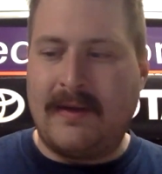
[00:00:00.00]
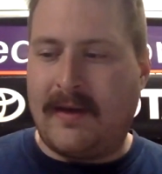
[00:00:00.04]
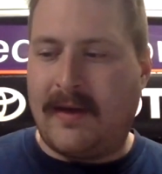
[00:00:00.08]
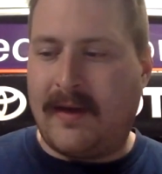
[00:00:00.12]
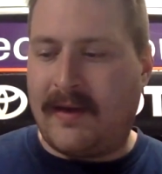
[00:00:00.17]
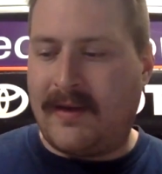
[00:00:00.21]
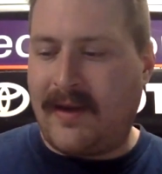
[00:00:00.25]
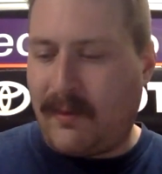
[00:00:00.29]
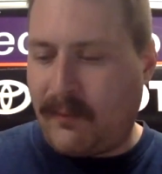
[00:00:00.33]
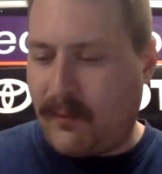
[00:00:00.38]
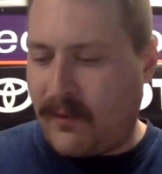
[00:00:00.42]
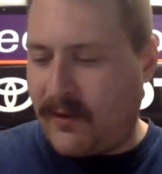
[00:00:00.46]

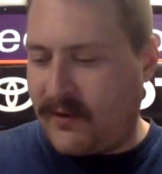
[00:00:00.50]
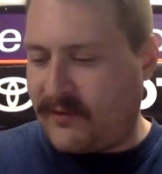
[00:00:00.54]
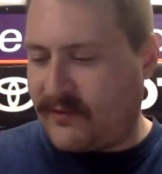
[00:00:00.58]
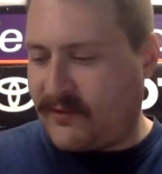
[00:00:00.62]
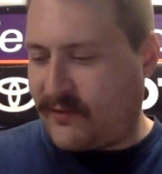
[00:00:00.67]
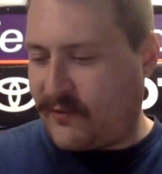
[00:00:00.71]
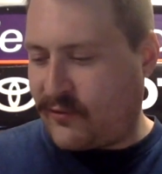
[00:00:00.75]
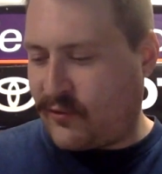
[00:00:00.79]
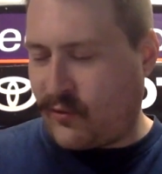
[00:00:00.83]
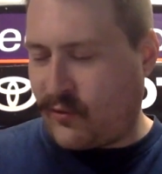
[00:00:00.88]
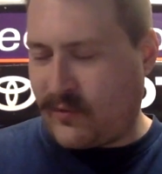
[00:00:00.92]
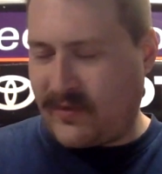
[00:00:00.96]
That was
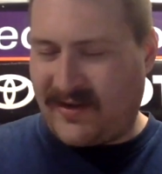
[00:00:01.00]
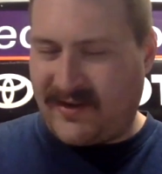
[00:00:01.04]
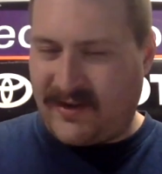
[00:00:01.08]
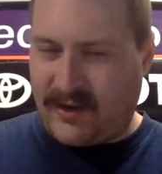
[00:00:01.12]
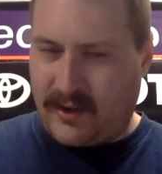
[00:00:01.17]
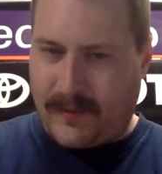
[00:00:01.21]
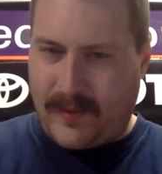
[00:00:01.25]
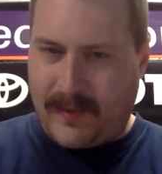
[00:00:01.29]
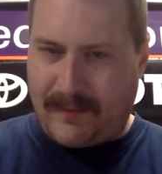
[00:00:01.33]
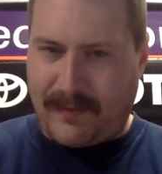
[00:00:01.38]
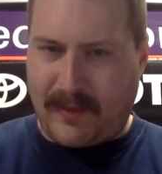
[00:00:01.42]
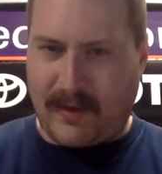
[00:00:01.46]
shortened a
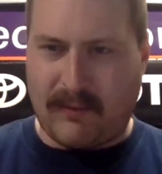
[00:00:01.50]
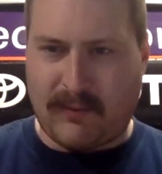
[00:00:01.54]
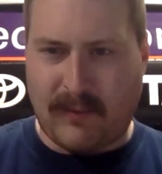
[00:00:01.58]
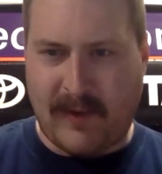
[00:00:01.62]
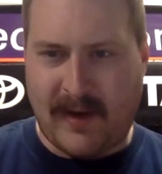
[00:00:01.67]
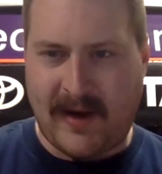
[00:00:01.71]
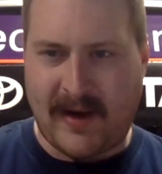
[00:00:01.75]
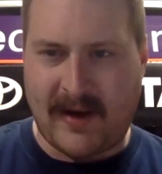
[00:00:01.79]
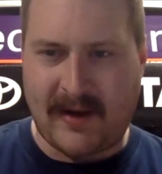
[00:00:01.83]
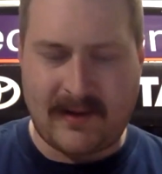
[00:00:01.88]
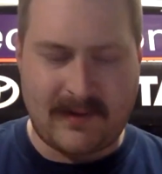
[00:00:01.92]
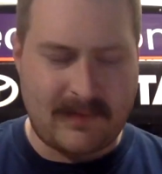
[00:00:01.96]
little bit by
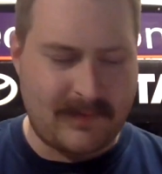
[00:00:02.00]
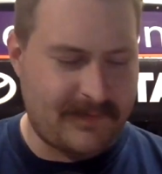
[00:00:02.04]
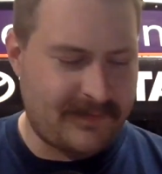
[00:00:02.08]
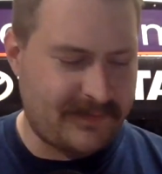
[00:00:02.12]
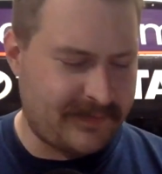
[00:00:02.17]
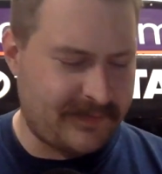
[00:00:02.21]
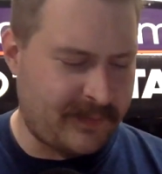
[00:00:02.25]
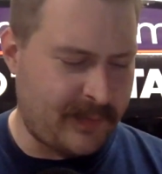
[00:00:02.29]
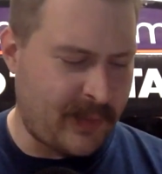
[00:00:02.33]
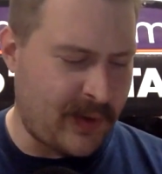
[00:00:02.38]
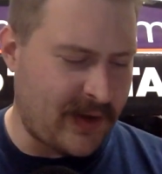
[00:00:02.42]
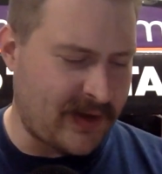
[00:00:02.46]
rain,
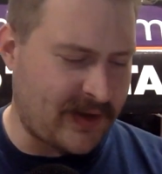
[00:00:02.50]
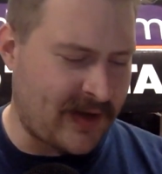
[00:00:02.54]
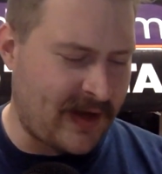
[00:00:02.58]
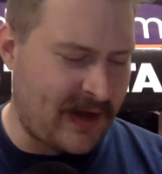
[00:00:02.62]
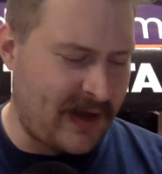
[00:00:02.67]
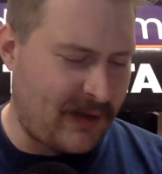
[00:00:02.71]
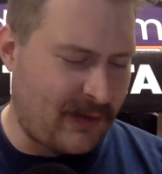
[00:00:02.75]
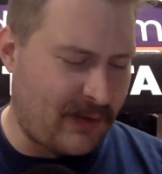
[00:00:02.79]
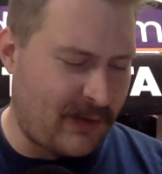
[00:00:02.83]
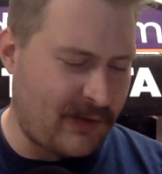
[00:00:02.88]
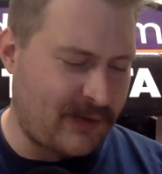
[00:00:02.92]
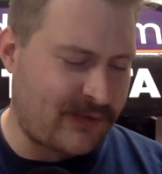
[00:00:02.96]
but
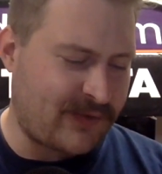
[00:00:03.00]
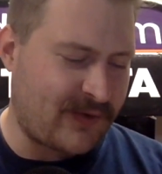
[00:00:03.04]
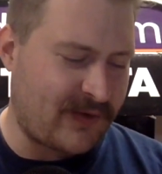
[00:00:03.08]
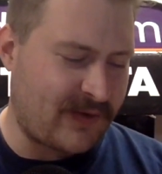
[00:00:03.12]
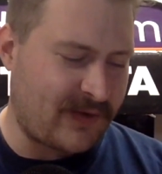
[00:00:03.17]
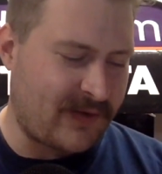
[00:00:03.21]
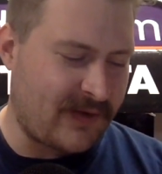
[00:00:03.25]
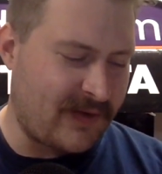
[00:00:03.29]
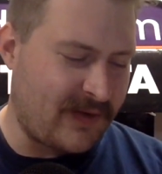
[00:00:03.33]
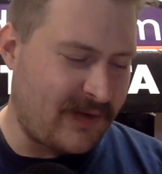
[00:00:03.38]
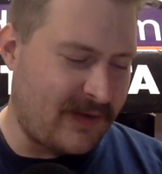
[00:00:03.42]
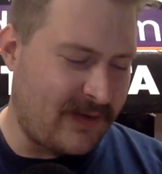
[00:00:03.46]
Kyle
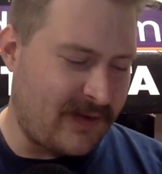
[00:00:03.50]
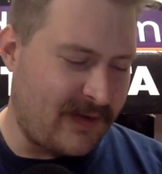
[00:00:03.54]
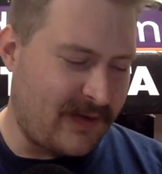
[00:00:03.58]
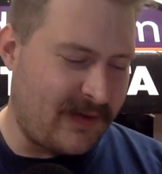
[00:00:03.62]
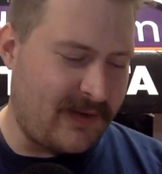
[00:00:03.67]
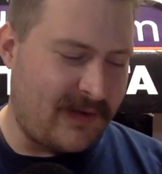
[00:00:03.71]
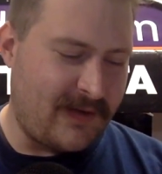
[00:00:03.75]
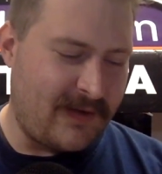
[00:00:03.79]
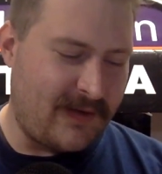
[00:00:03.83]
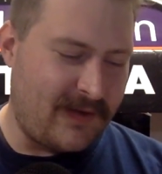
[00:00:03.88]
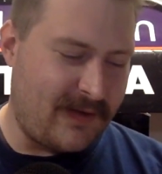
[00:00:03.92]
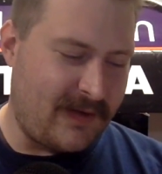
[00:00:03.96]
Larson,
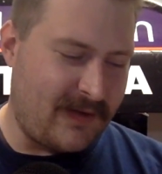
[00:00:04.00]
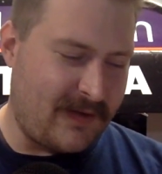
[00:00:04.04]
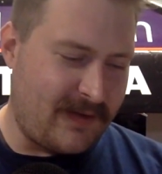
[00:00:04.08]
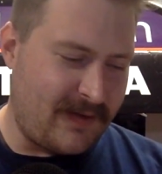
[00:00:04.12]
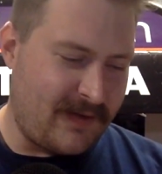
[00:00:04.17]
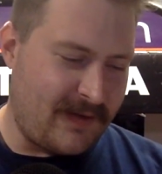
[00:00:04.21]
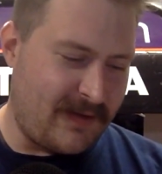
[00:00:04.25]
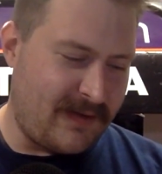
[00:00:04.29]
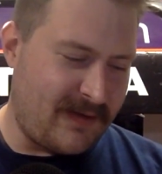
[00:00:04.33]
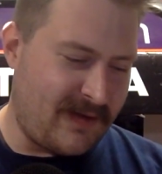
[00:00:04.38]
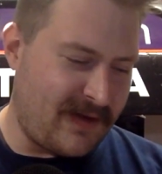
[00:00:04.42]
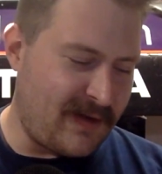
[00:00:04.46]

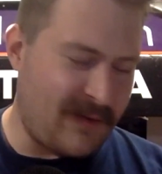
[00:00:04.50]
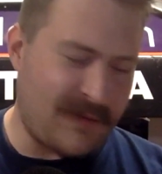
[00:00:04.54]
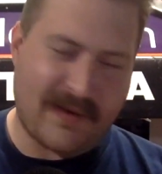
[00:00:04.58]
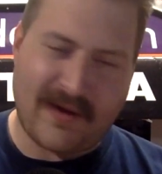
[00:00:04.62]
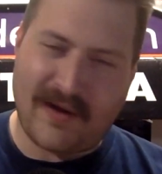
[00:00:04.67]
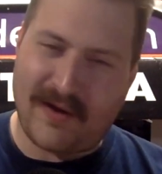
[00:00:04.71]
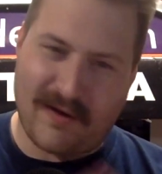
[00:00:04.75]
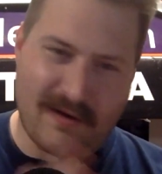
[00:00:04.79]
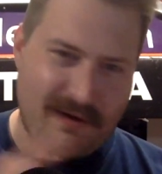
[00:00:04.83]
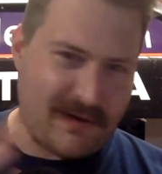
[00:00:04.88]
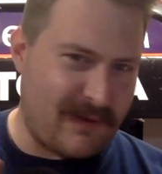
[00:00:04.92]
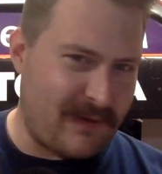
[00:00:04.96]
I don't
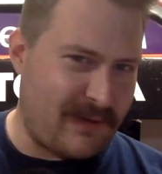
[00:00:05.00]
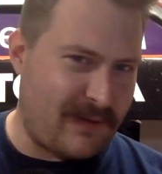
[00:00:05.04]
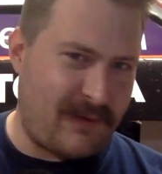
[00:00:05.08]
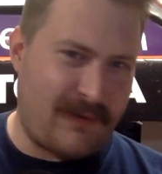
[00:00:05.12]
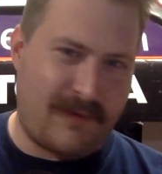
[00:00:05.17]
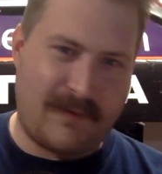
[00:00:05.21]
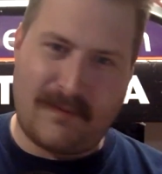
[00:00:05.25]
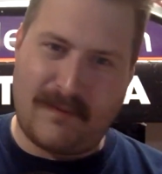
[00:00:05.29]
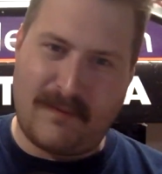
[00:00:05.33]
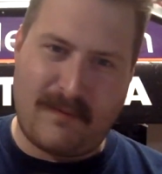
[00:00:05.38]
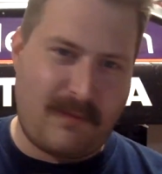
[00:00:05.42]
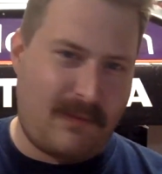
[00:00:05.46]
care
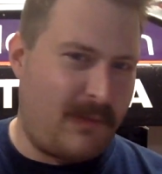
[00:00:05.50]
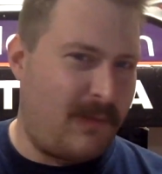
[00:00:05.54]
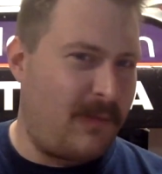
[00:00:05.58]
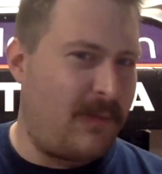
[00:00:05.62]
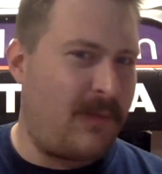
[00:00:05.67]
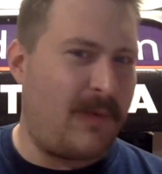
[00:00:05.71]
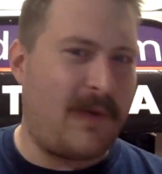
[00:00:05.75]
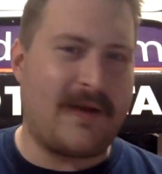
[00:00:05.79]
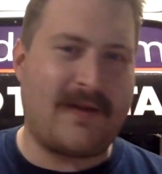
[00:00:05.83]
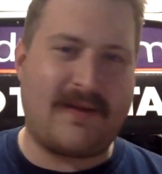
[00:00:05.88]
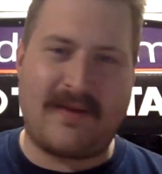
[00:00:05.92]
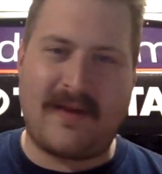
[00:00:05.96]

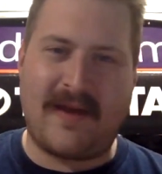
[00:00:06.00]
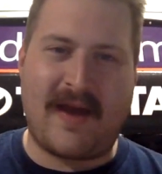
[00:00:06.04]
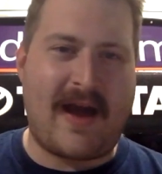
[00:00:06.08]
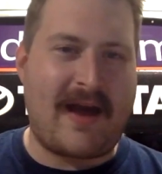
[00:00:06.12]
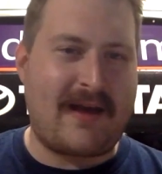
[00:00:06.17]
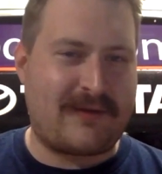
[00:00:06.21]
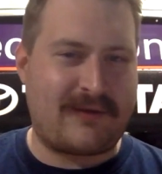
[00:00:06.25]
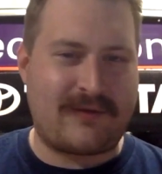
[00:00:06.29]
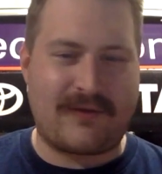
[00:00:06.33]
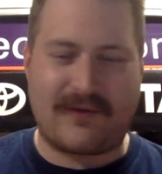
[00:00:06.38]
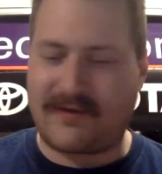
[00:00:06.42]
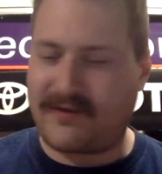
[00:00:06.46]
what the
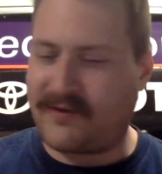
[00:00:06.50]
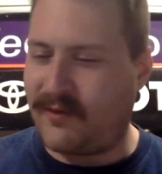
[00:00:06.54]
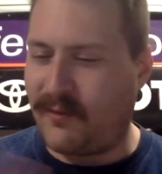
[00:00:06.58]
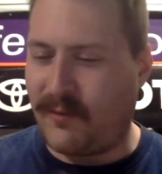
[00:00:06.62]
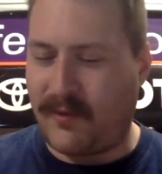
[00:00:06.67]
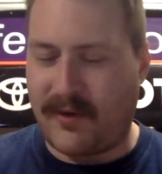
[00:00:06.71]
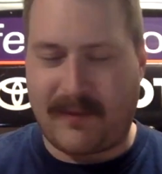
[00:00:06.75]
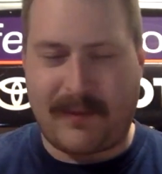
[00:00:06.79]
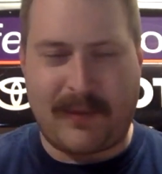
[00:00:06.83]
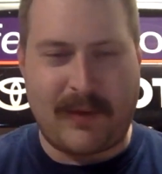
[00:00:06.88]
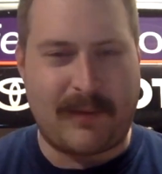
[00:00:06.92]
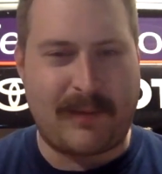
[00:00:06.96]
asterisks you
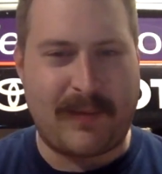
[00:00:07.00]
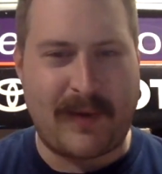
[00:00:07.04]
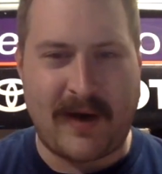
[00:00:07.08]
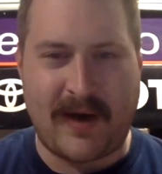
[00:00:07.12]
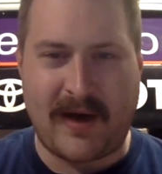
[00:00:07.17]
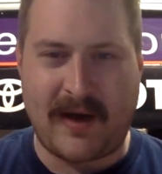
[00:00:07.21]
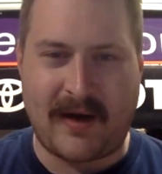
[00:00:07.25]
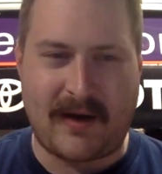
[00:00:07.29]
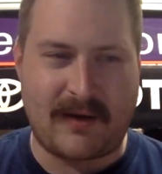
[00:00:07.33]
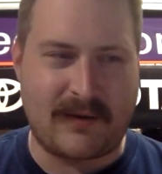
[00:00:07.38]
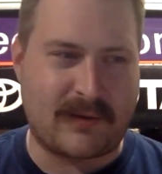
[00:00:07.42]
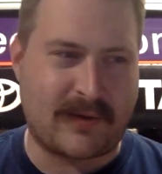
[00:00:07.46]
want to put by
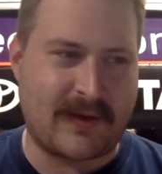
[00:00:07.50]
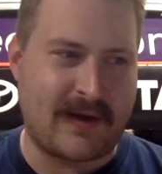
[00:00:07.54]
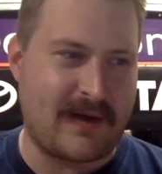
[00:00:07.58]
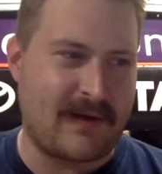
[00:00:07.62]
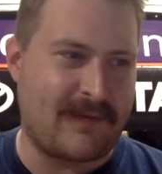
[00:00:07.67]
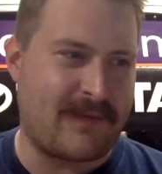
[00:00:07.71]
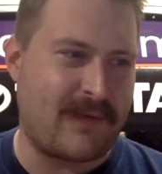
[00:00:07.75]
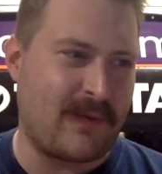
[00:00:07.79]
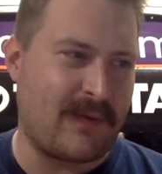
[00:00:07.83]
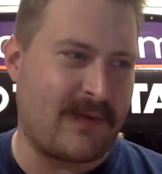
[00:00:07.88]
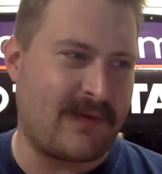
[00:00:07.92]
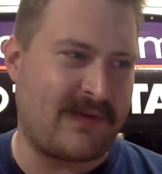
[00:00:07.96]
it. I don't care
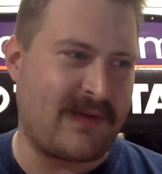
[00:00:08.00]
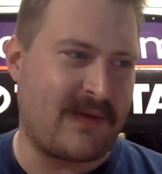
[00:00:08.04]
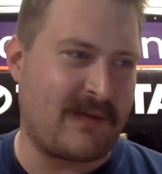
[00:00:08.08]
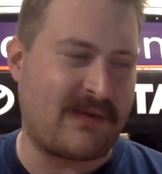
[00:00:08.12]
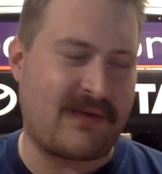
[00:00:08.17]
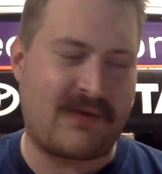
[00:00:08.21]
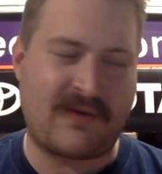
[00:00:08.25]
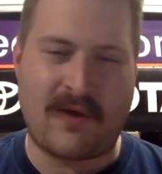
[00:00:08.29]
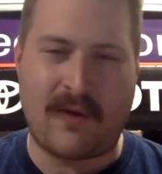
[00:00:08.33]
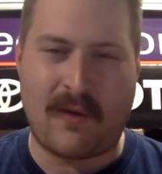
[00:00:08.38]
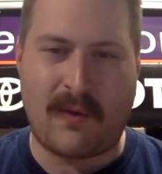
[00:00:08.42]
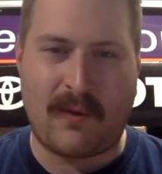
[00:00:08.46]
if you want to say it was a
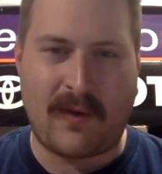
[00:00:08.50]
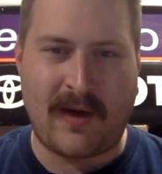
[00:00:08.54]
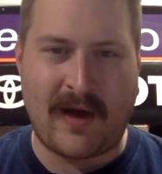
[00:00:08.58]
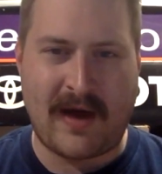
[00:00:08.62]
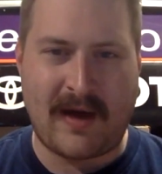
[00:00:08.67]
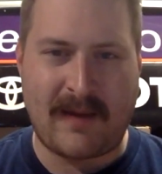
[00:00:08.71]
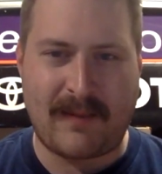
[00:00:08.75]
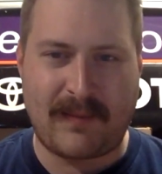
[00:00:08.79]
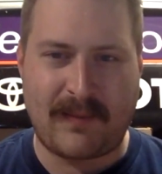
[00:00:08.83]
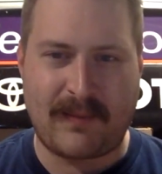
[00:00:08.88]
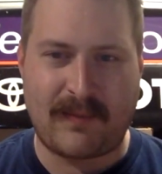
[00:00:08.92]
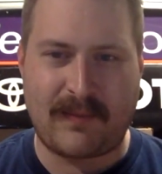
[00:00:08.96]
toe
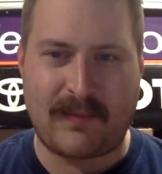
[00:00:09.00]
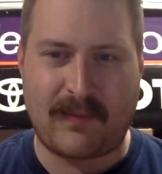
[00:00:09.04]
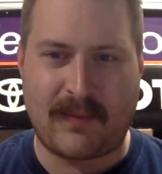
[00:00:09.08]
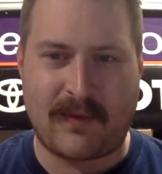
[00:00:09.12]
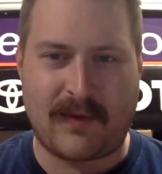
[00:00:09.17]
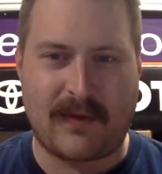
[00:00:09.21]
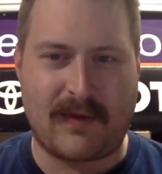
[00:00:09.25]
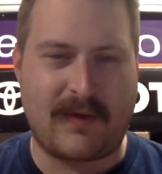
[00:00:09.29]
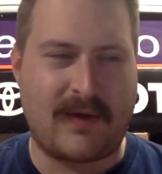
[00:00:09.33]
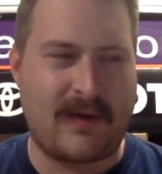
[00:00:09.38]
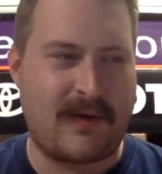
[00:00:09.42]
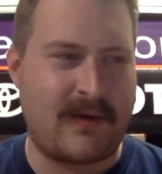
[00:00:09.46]
lap
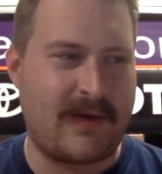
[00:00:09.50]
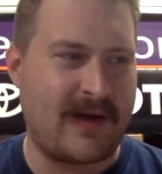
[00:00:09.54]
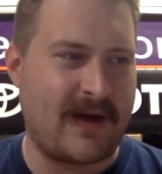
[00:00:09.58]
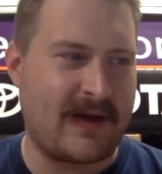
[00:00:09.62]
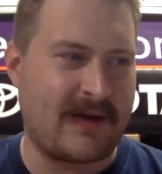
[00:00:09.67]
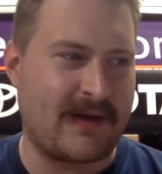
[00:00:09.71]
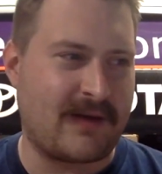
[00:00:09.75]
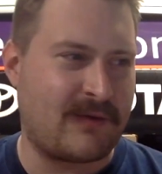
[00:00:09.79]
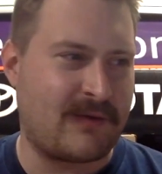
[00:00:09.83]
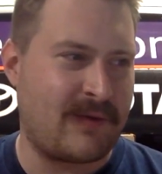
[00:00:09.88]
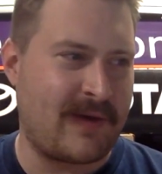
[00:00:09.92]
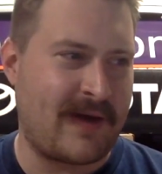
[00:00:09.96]
where he got
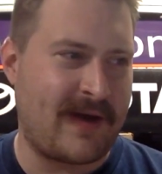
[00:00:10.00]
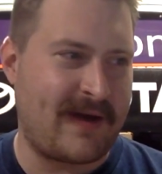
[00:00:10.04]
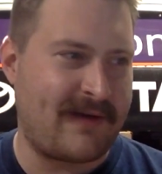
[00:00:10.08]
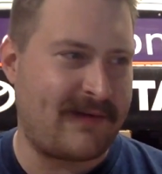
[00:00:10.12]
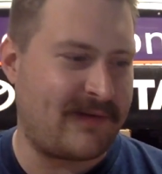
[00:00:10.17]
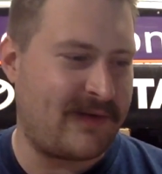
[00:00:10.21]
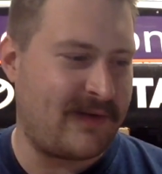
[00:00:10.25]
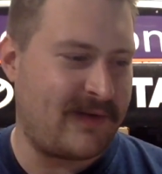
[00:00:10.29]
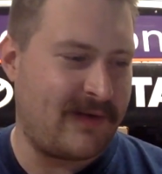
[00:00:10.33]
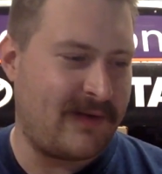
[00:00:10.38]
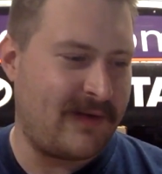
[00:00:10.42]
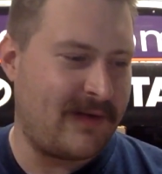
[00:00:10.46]
the
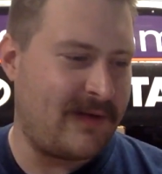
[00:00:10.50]
draft.